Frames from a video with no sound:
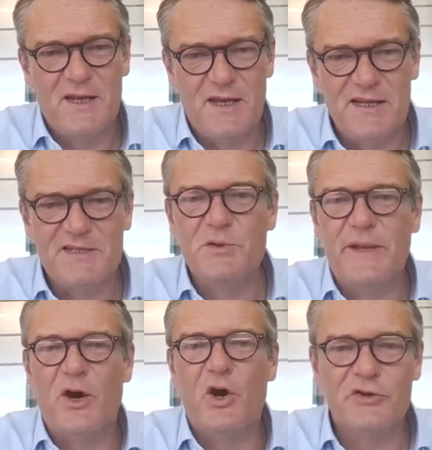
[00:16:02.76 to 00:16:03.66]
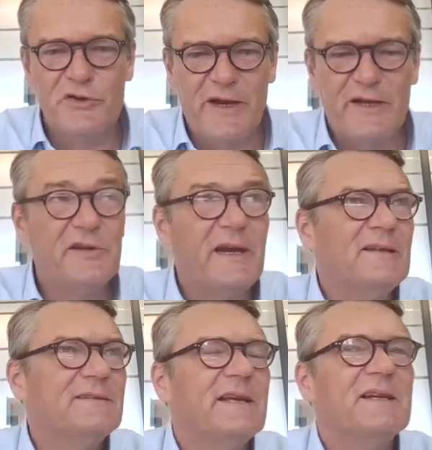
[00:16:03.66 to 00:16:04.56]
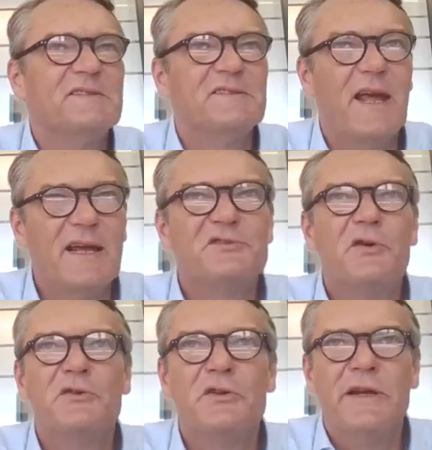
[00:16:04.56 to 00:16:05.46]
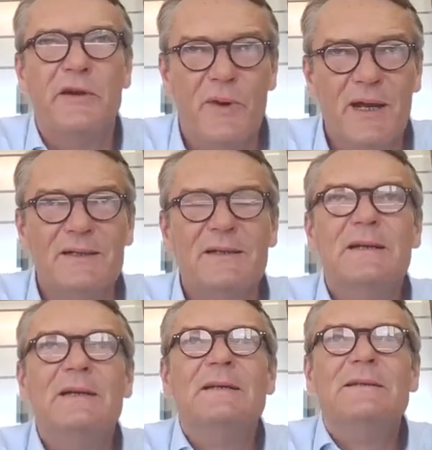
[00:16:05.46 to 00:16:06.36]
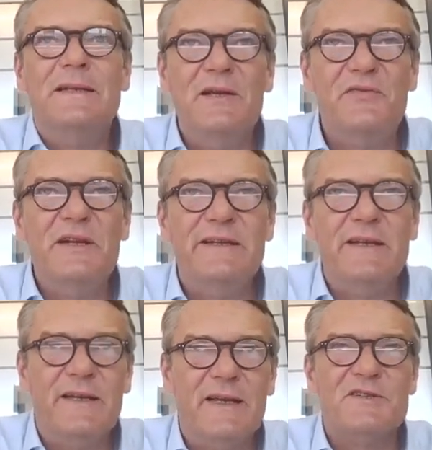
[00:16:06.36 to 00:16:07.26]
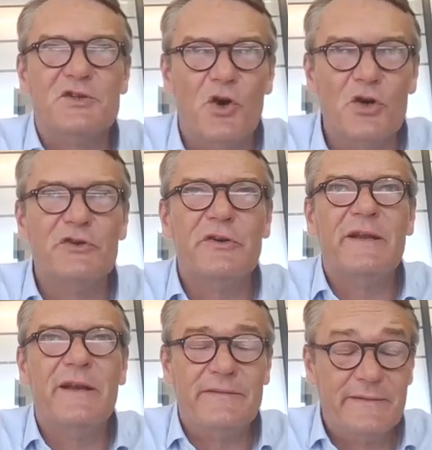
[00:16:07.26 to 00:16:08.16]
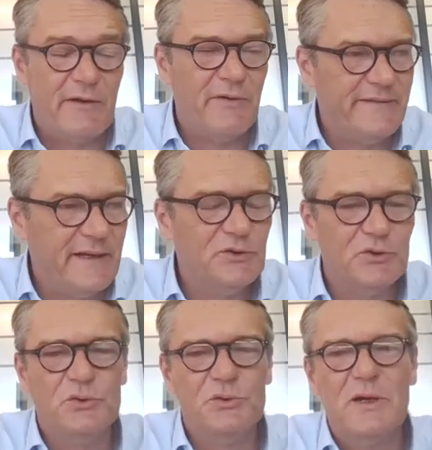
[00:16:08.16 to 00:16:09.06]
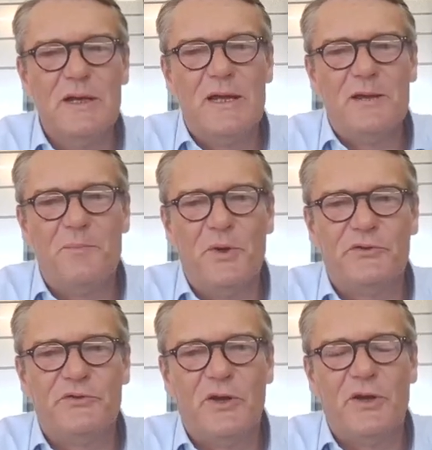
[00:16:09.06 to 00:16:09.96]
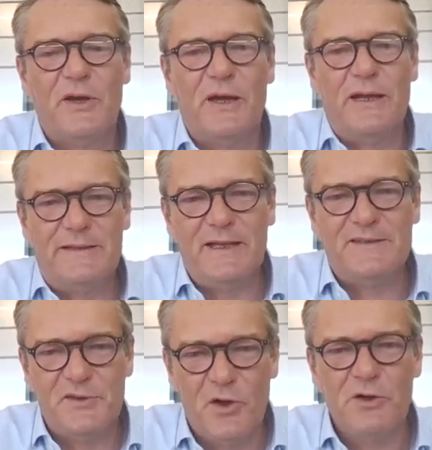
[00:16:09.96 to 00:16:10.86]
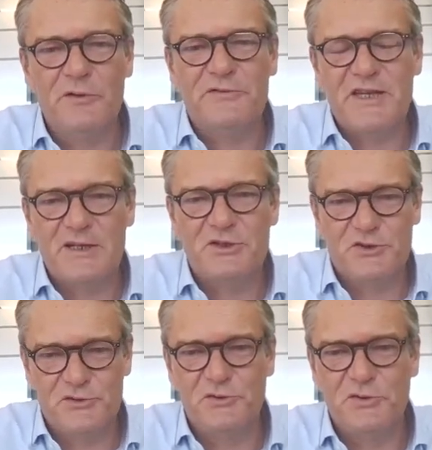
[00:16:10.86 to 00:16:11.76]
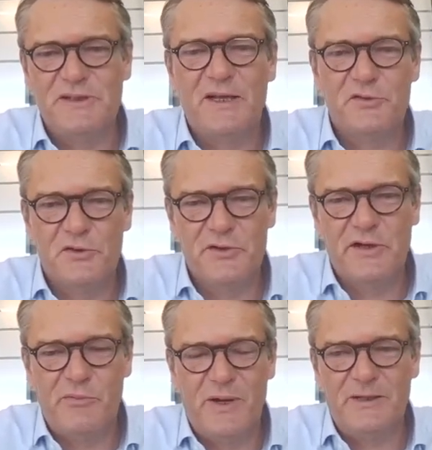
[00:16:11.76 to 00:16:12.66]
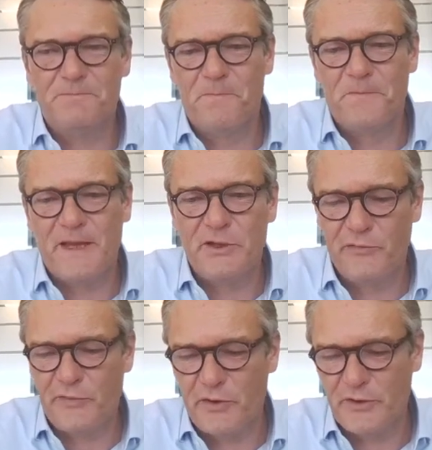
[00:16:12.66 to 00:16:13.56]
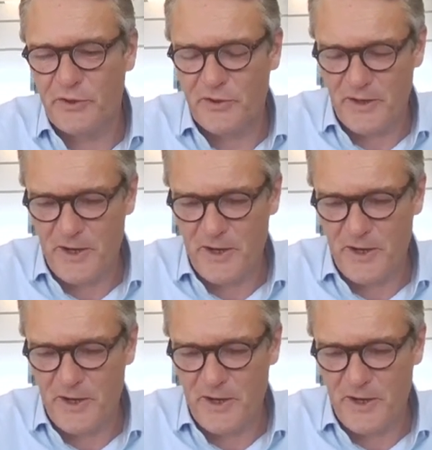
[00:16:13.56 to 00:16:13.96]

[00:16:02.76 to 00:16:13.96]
is doing ordinary things extraordinarily well. Defleeting is an ordinary thing to do, but it takes a whole lot of challenge to do it extraordinarily well. Thank you for your